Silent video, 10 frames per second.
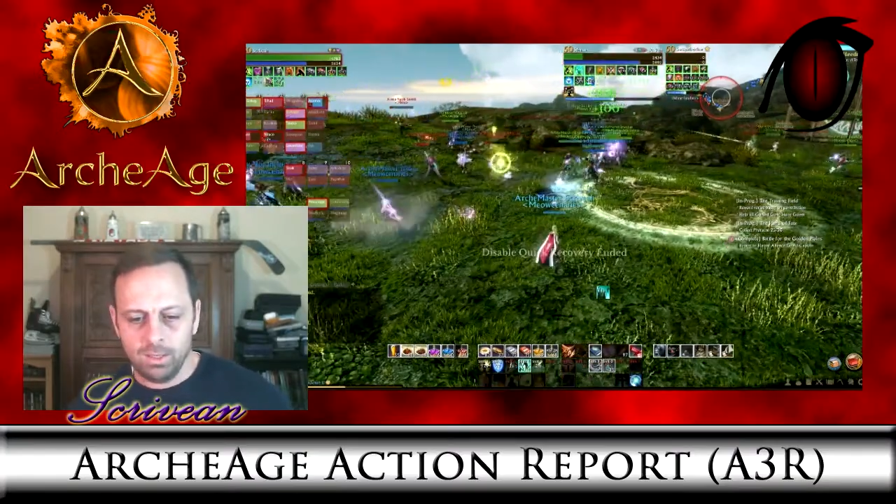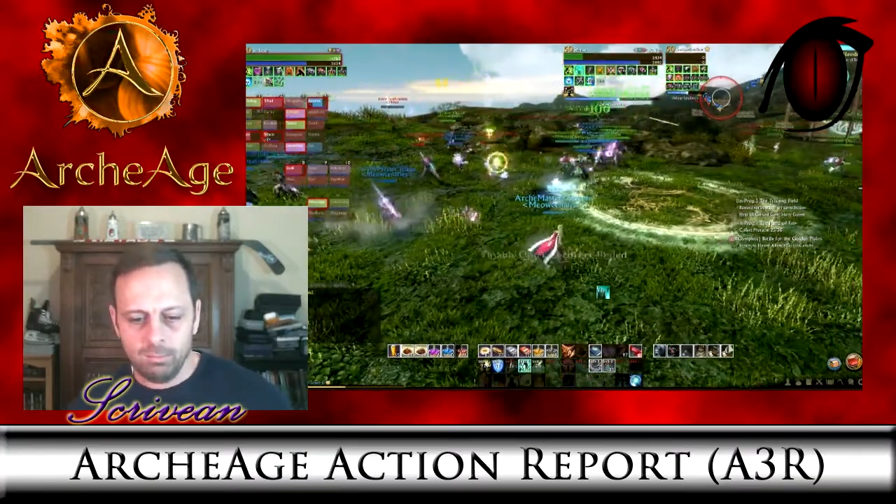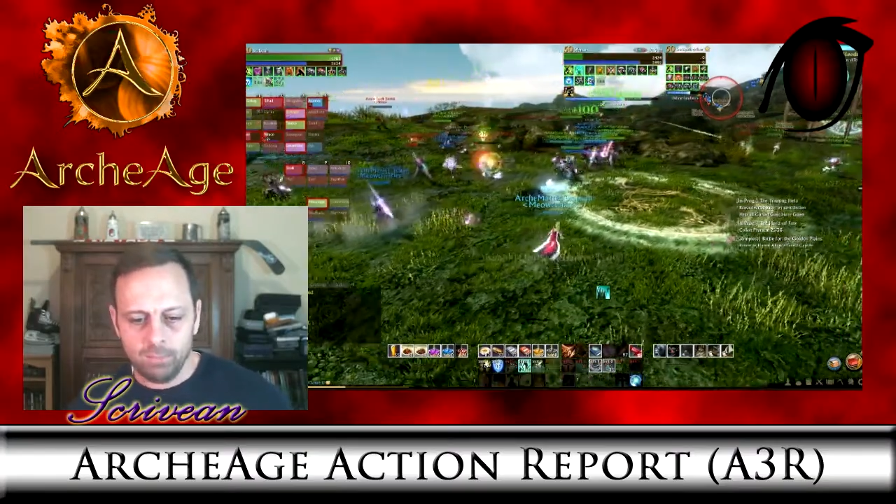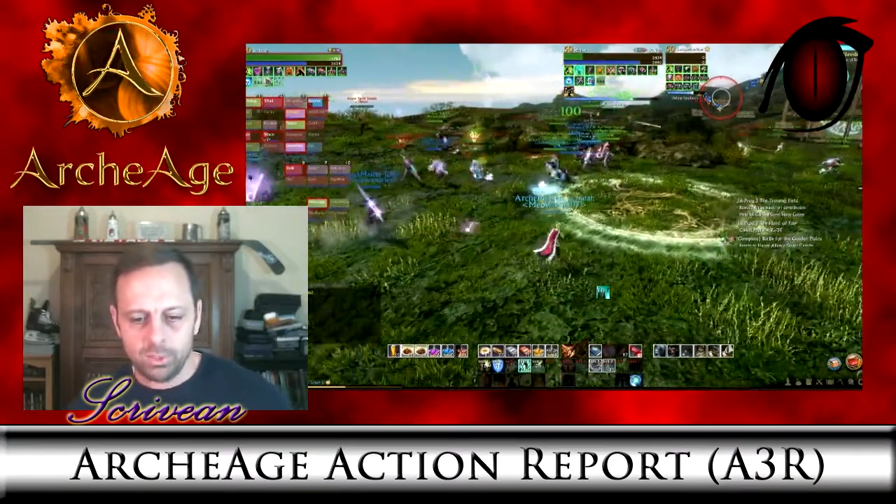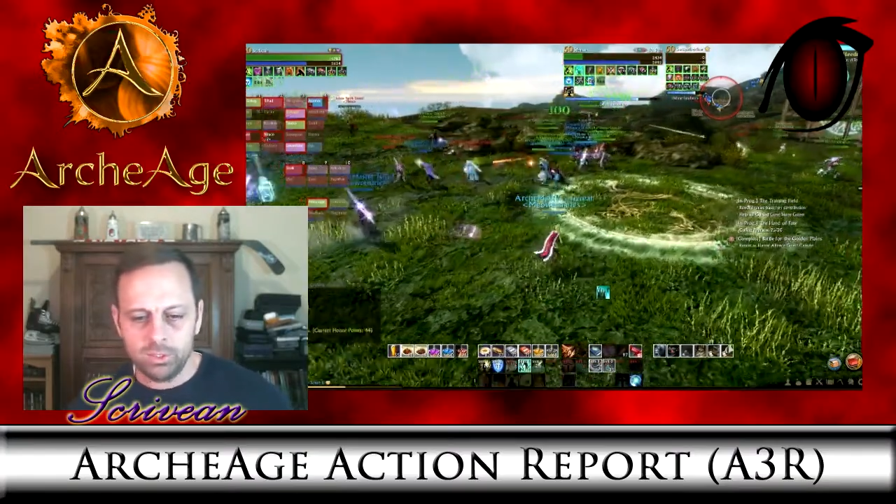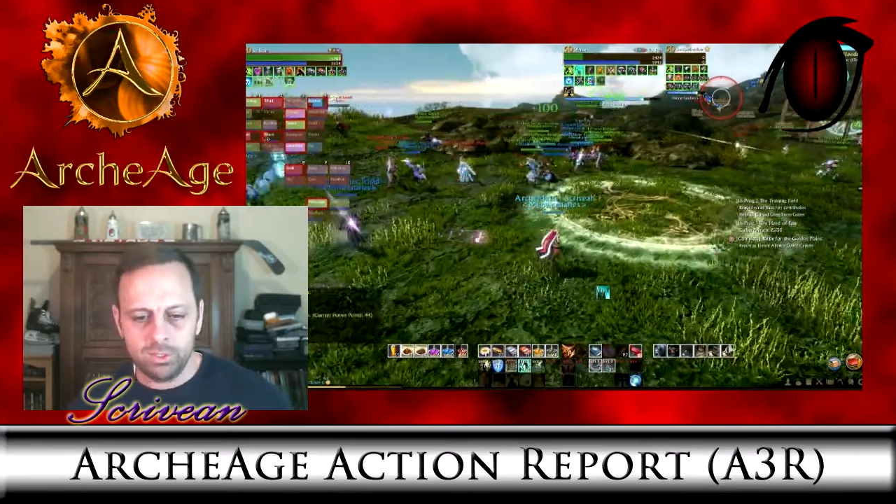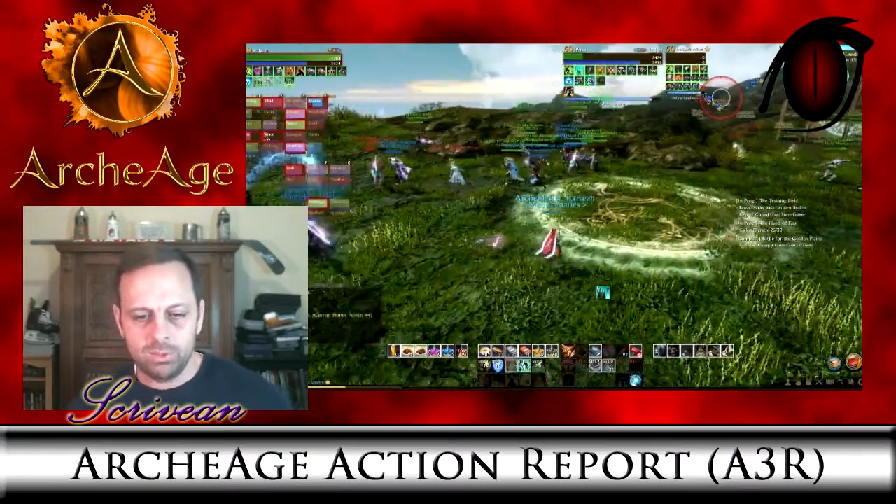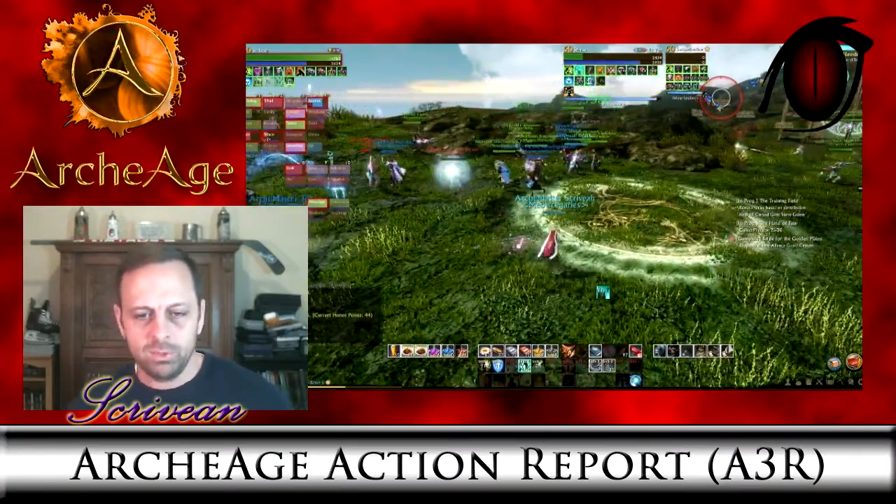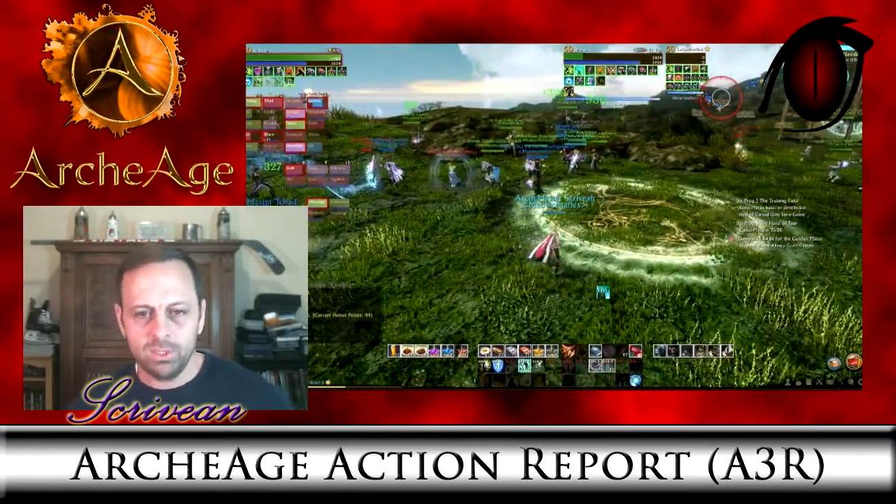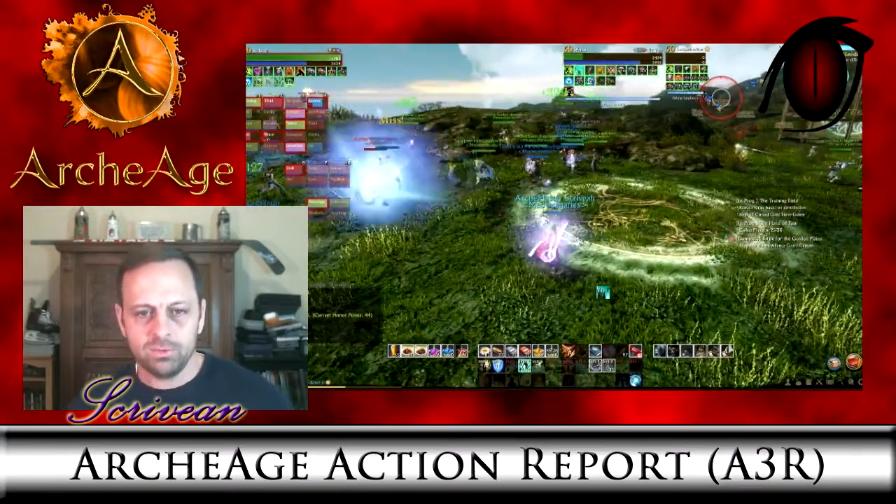merging the
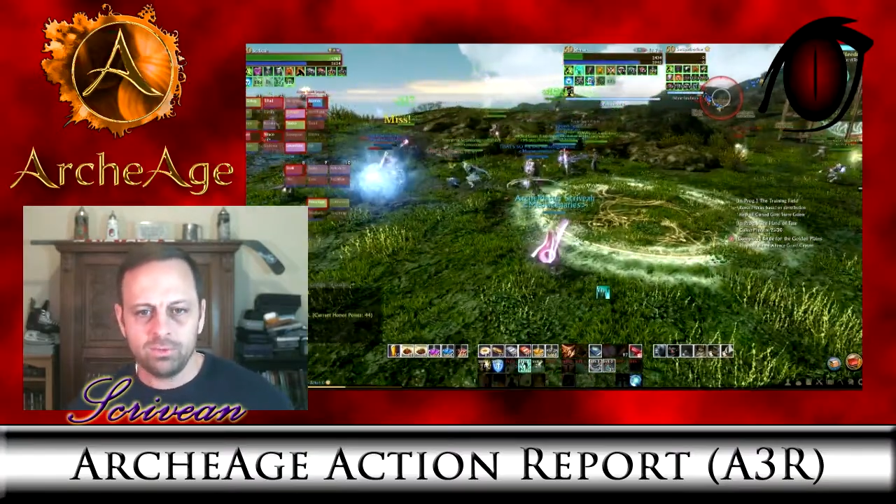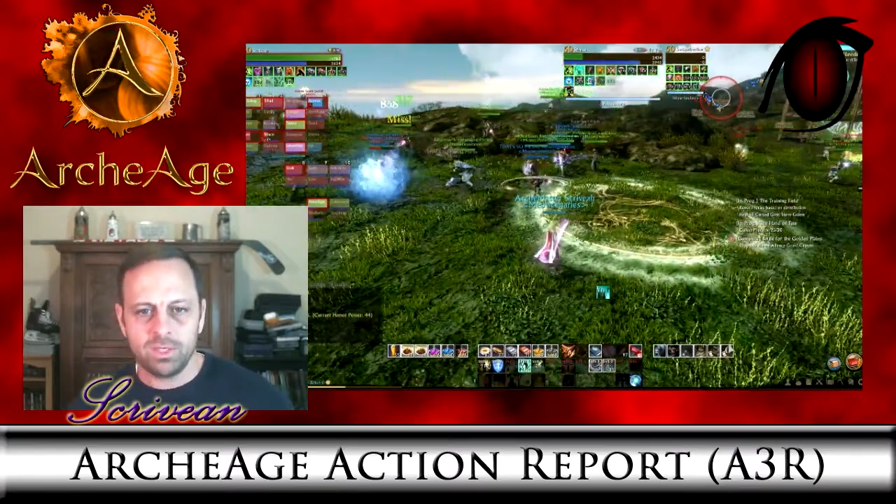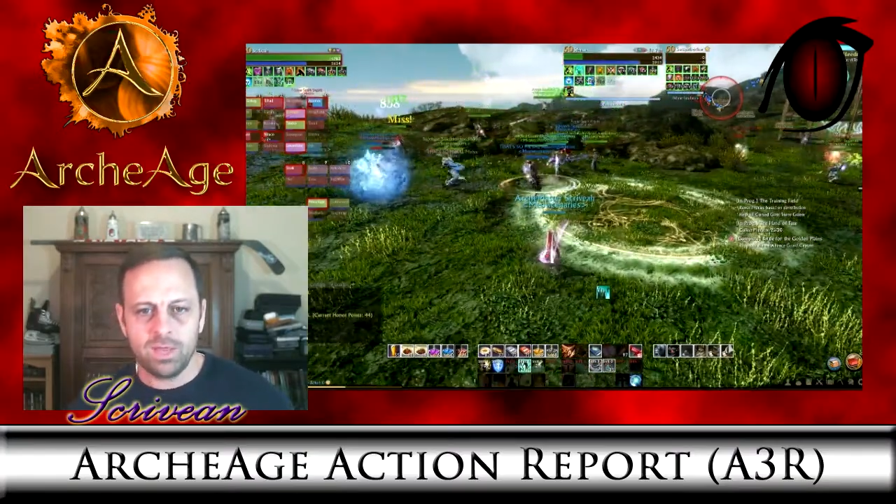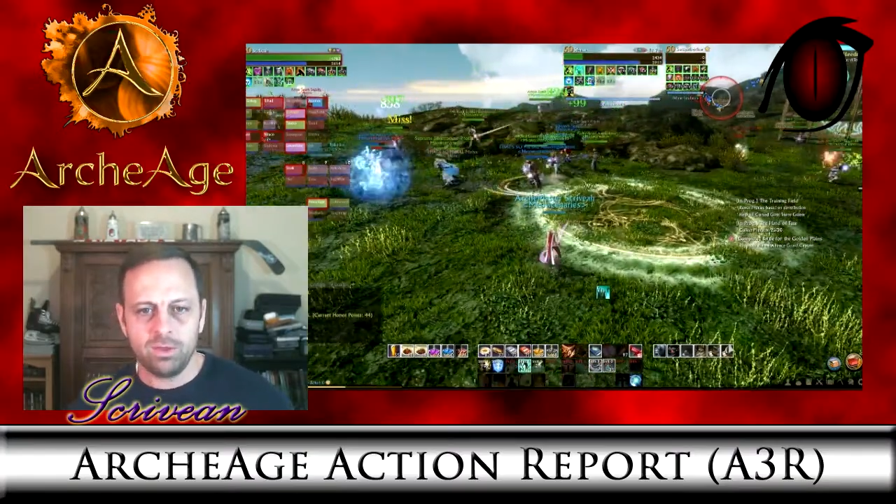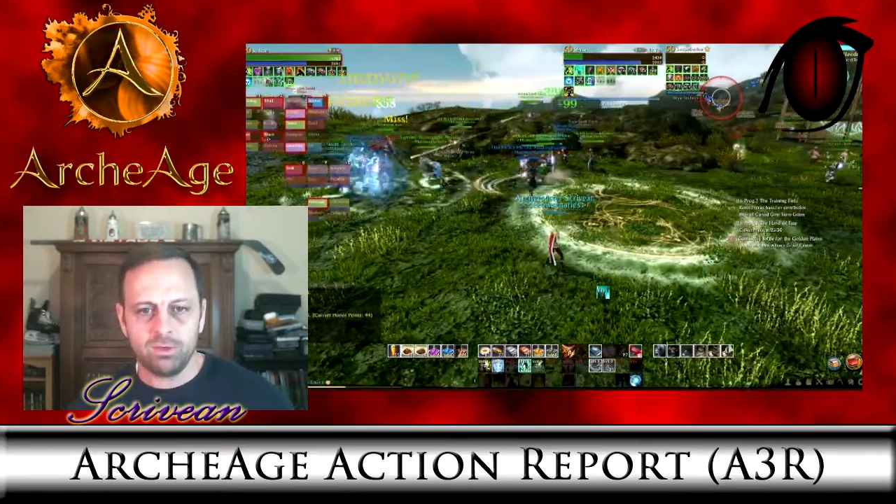2 guilds together